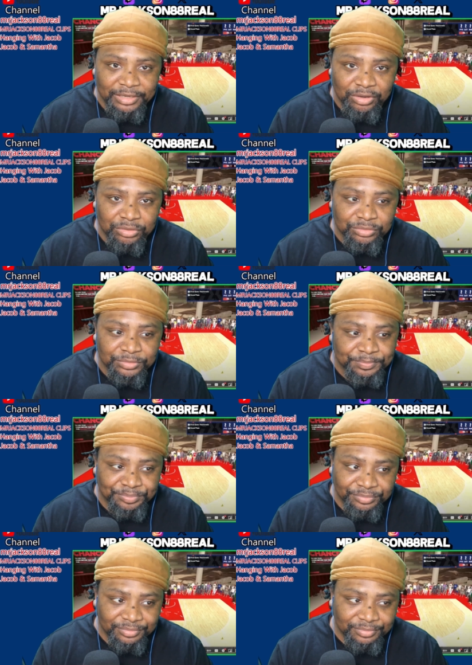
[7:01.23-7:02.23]
long.
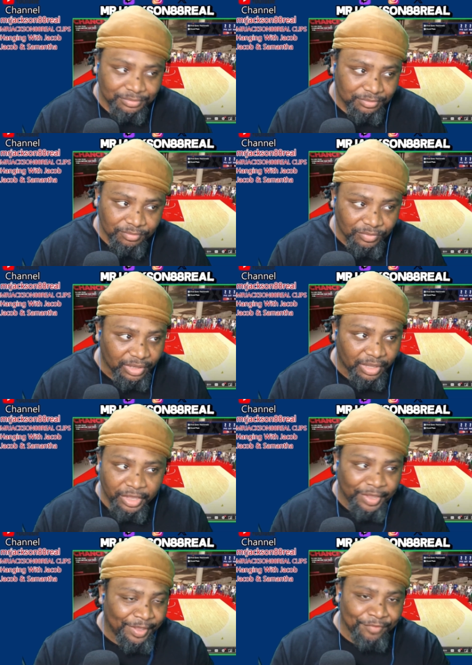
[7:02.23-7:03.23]

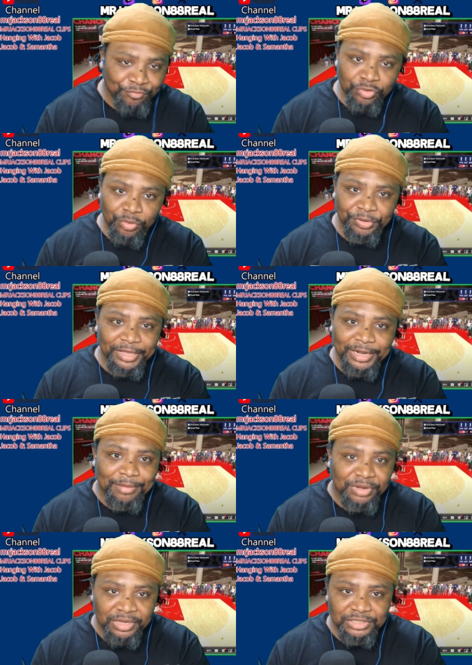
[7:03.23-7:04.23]
And if you don't play that
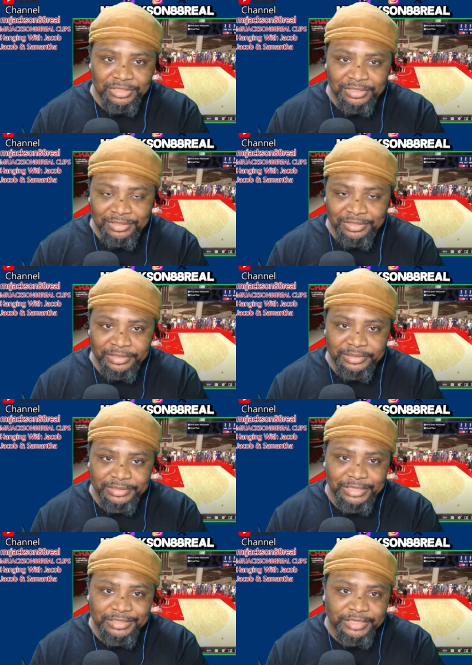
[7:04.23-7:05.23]
much,
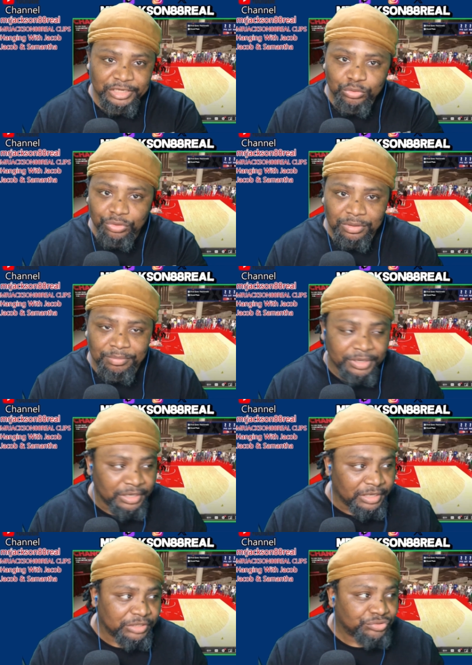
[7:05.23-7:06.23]
that's like you throwing
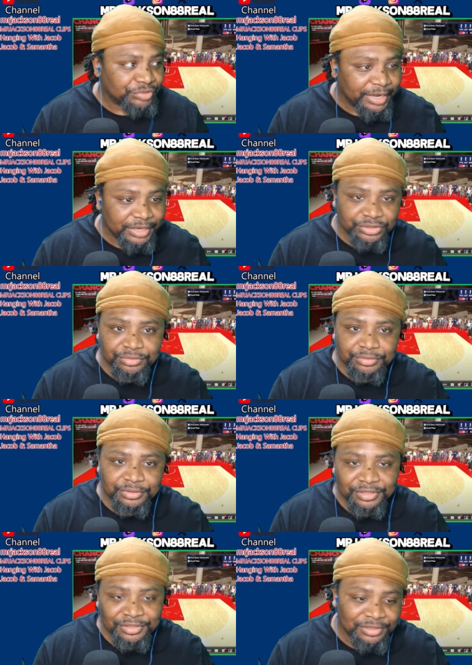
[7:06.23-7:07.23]
money in the trash, yo.
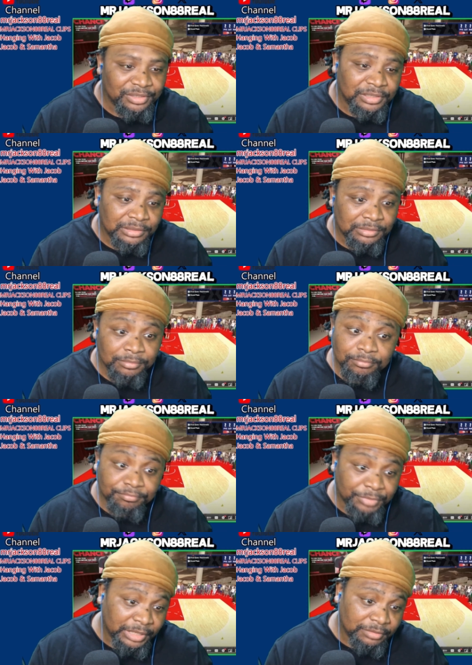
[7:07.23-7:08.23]

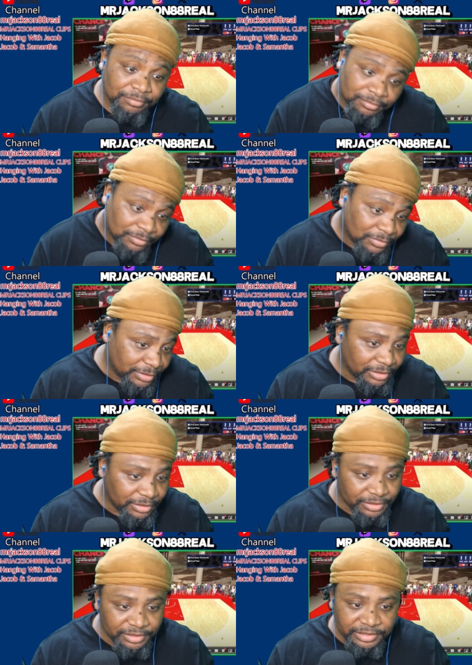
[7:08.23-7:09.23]
But
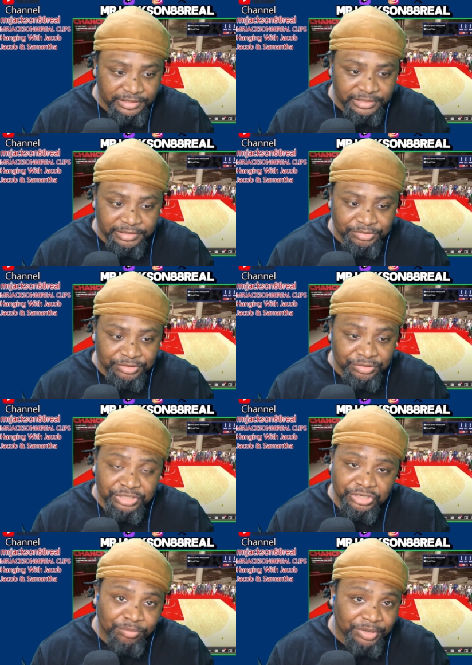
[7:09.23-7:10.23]
it's up to you.
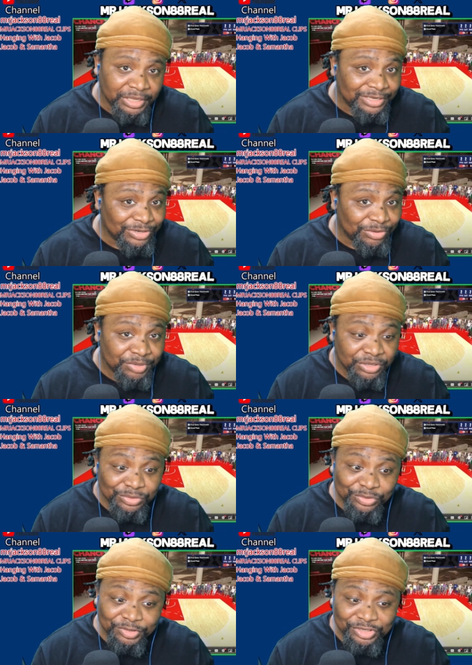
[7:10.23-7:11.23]
Your money is your money. You
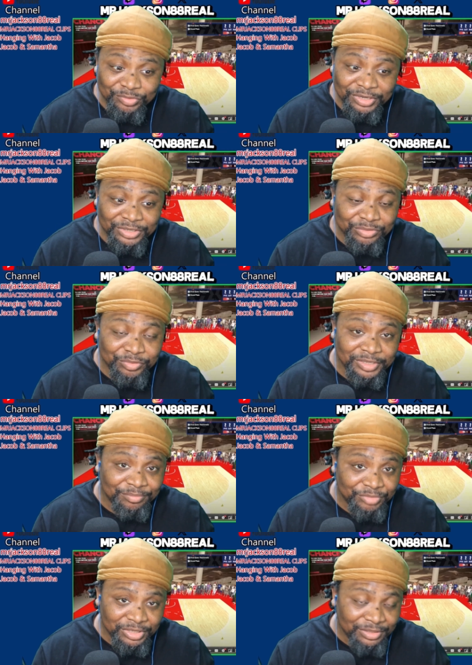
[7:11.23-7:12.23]
do what you want to do with it.
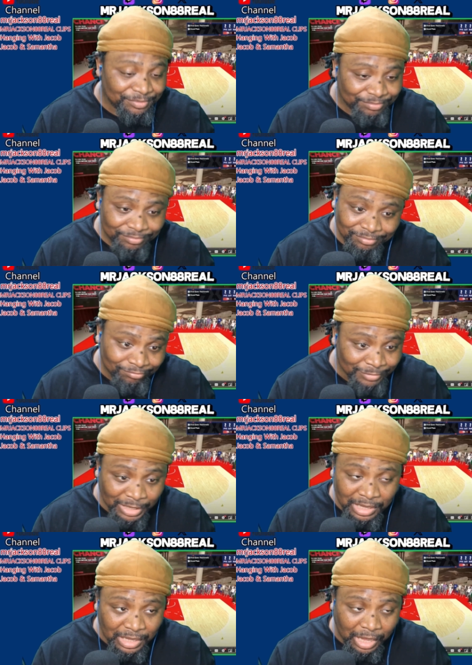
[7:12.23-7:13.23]
Me,
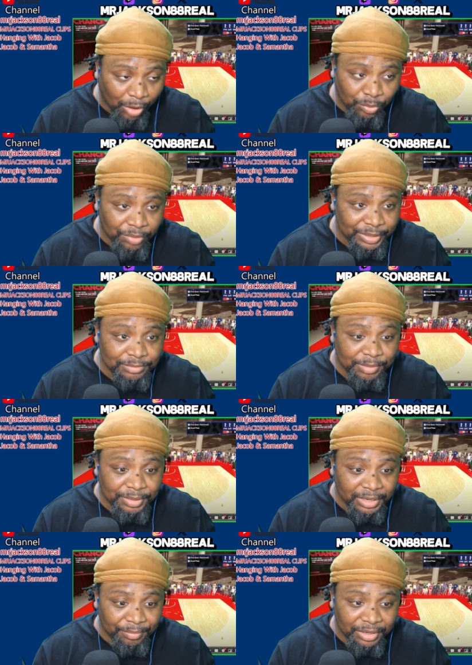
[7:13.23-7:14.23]
I wouldn't waste my
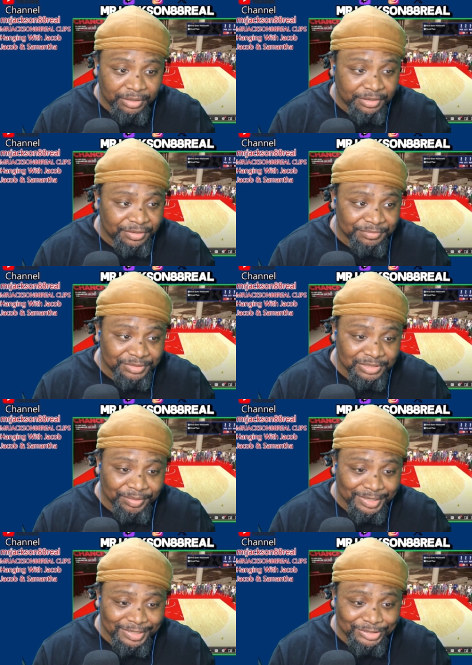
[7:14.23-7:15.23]
money, but um, let's get
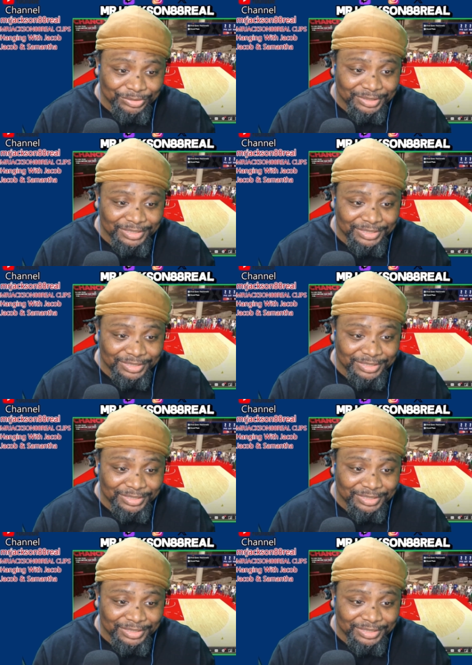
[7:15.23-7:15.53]
right into it.